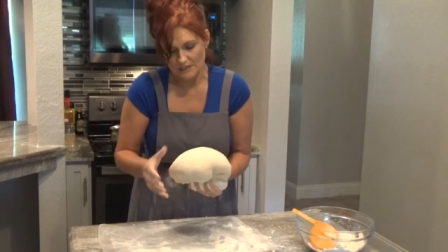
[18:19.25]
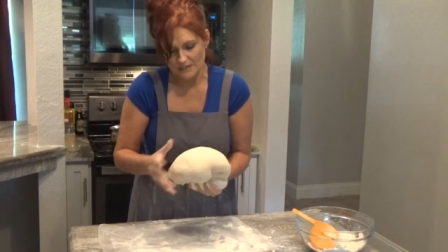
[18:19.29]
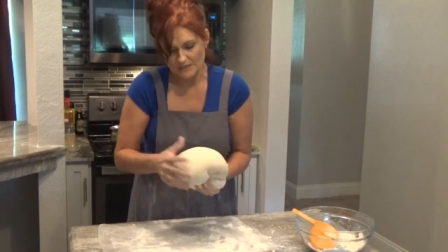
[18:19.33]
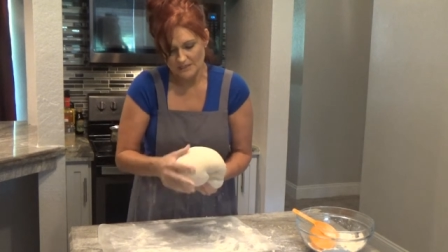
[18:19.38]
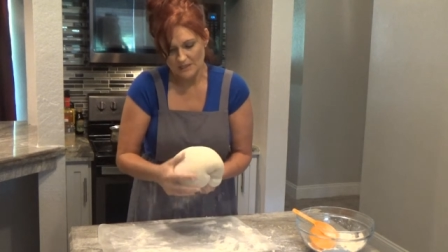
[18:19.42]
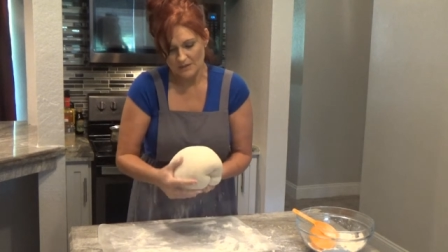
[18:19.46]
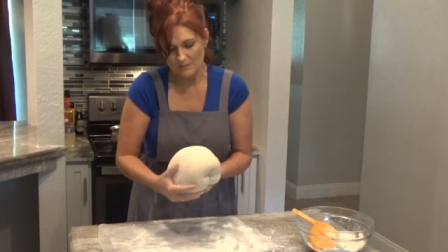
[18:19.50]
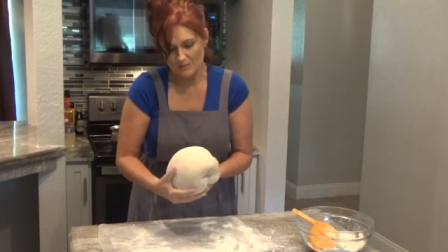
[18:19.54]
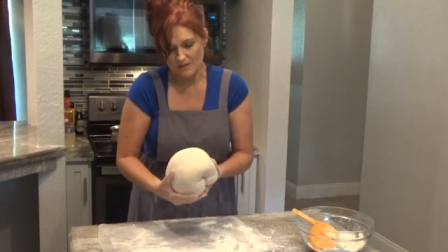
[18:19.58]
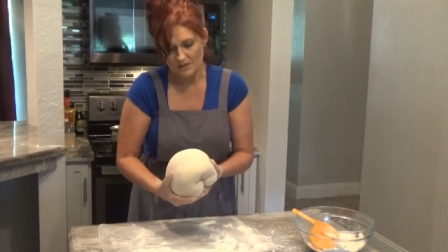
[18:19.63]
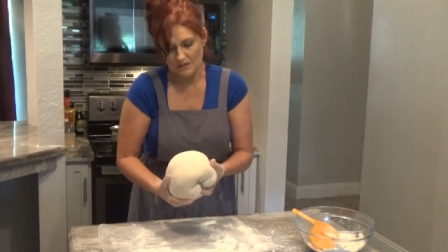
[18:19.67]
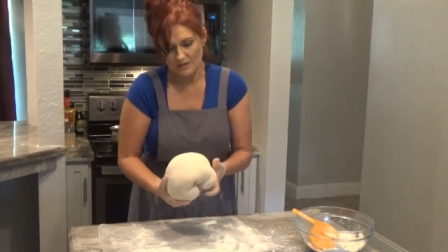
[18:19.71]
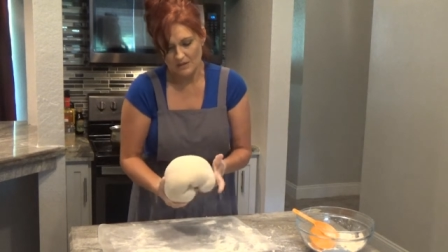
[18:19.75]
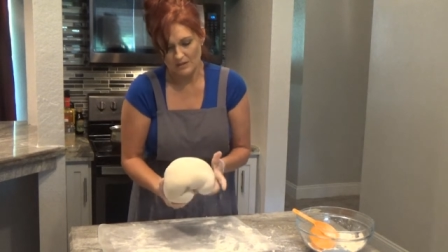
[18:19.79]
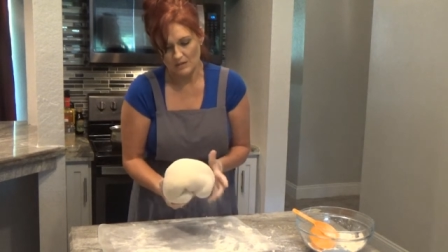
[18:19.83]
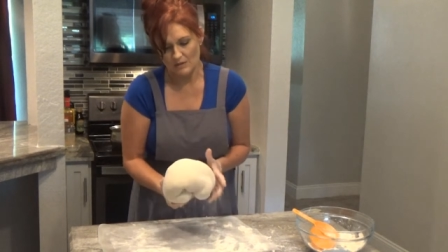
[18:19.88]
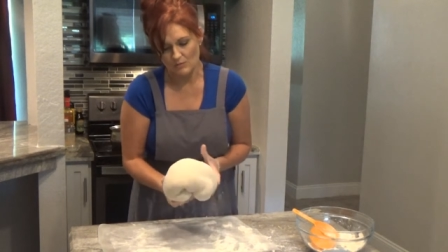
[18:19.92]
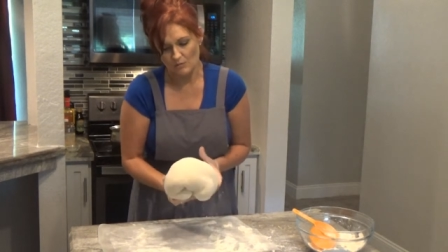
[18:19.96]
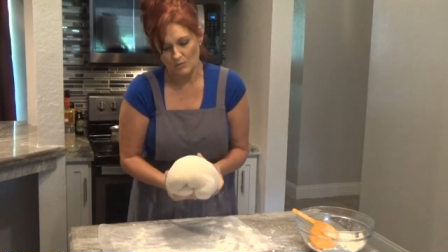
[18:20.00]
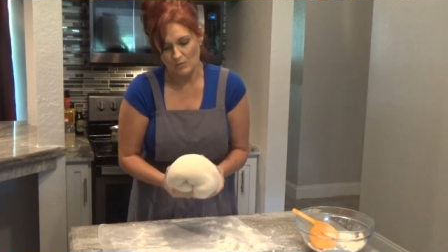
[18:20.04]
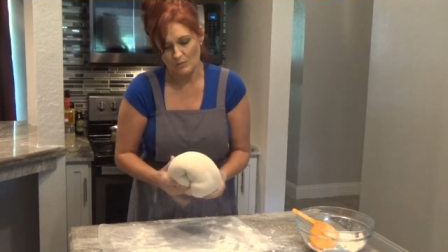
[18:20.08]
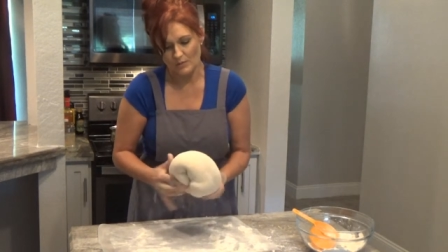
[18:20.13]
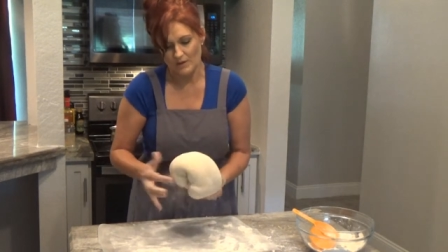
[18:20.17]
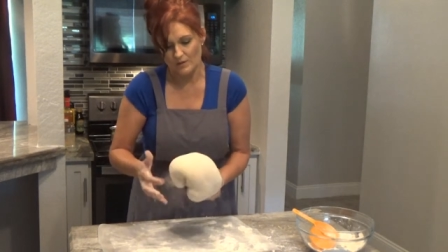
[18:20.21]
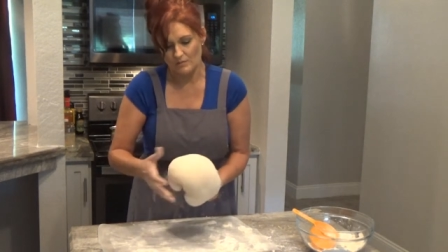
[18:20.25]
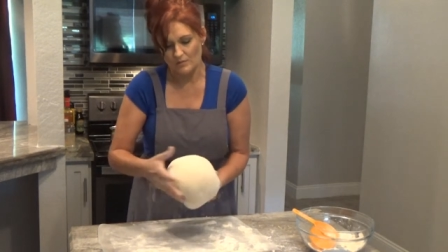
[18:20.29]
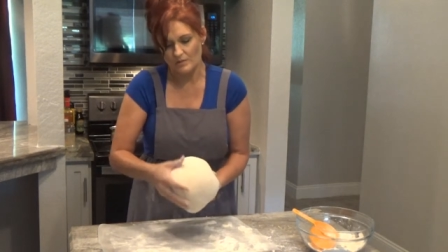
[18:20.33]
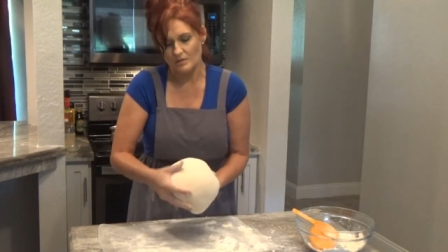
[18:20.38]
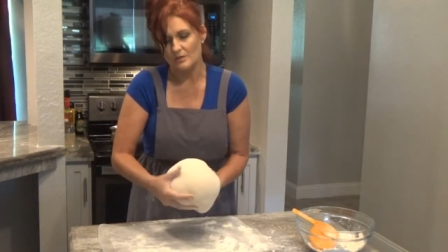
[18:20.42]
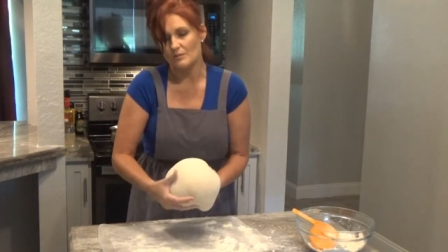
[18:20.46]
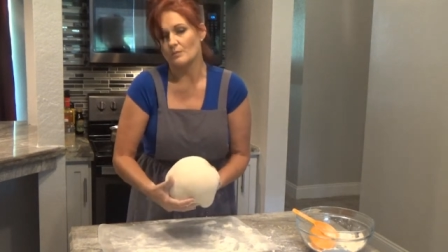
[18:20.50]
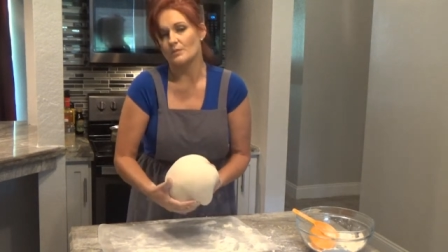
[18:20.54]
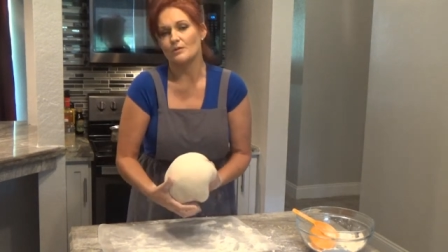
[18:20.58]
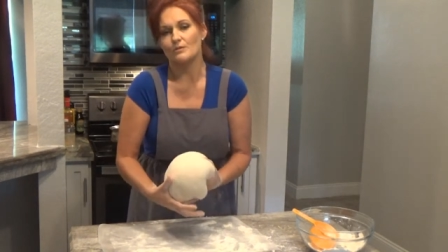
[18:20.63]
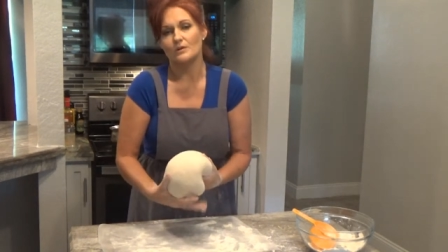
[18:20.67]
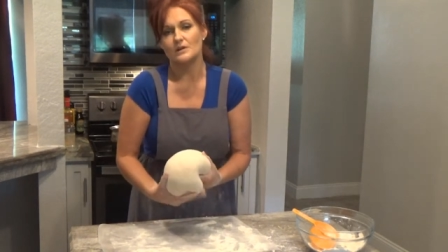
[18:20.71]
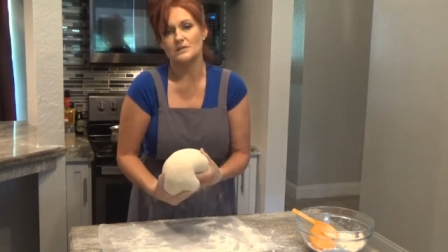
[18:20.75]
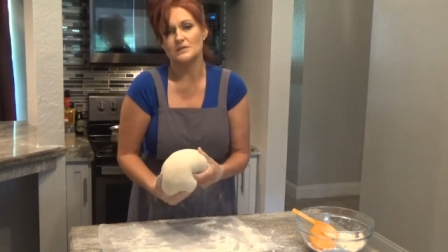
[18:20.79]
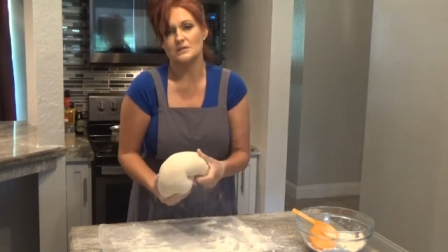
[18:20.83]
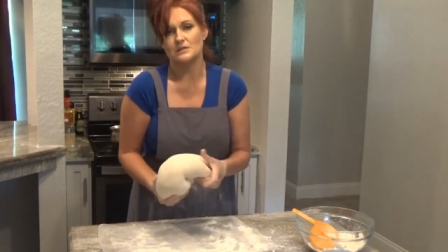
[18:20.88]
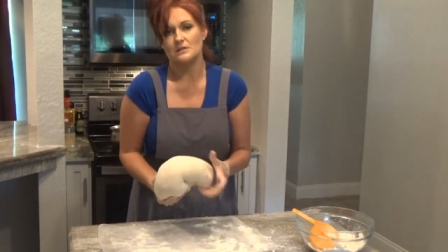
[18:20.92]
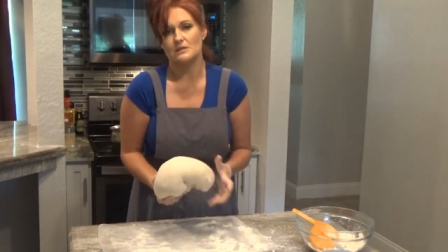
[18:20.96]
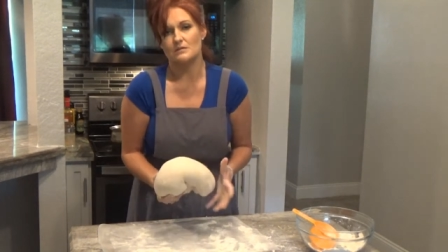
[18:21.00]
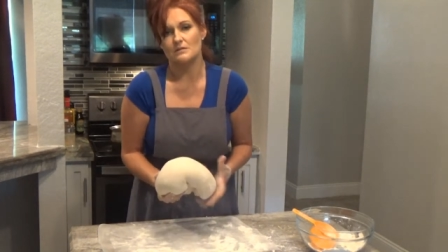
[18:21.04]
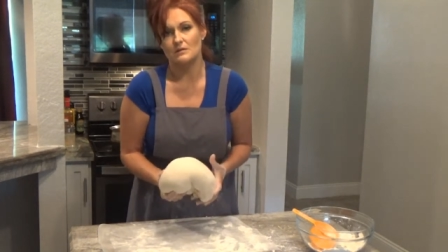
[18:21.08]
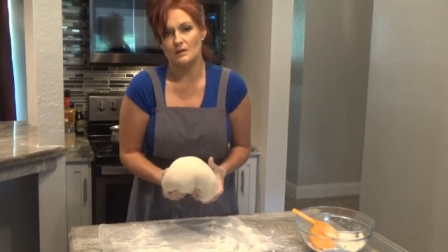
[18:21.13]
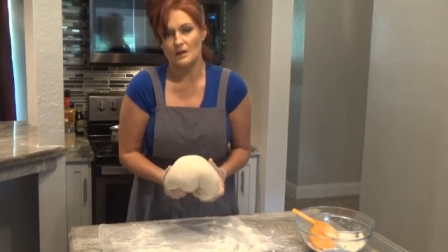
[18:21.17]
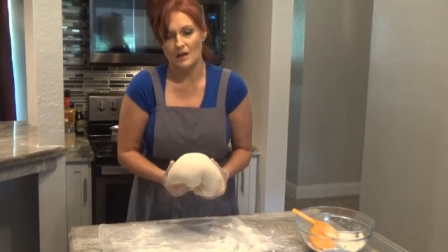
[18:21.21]
something that will be with them the rest of
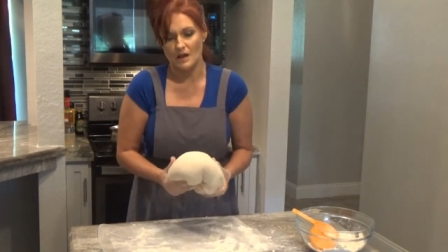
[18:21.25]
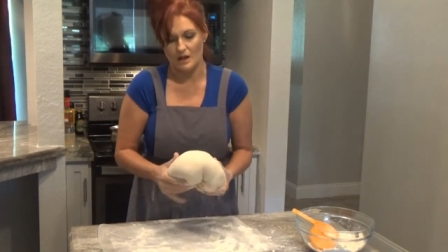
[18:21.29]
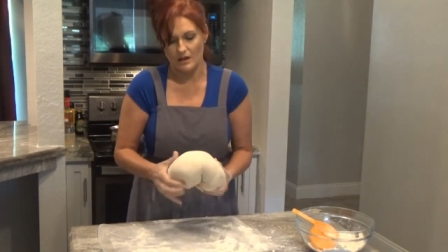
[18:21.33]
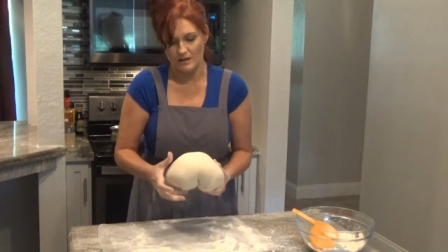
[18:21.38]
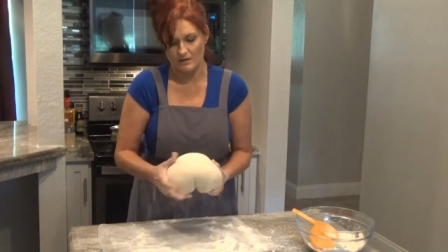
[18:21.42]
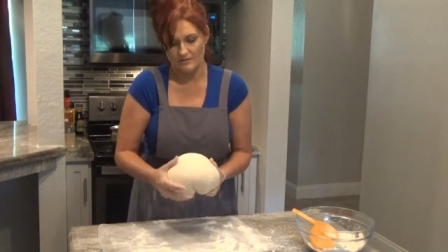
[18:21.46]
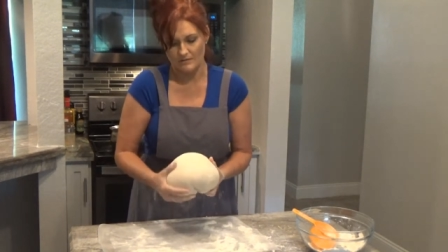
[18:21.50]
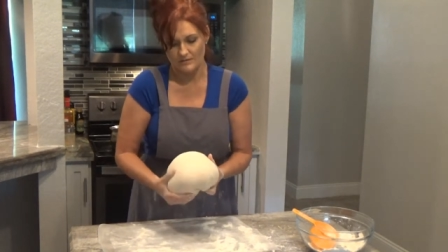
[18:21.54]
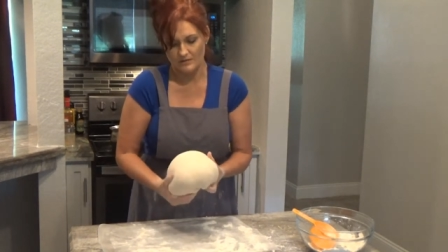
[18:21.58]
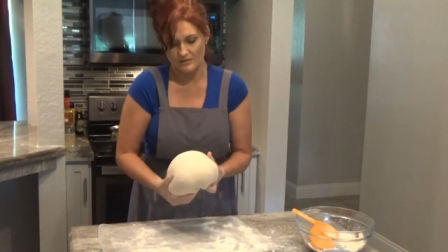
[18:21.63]
their life.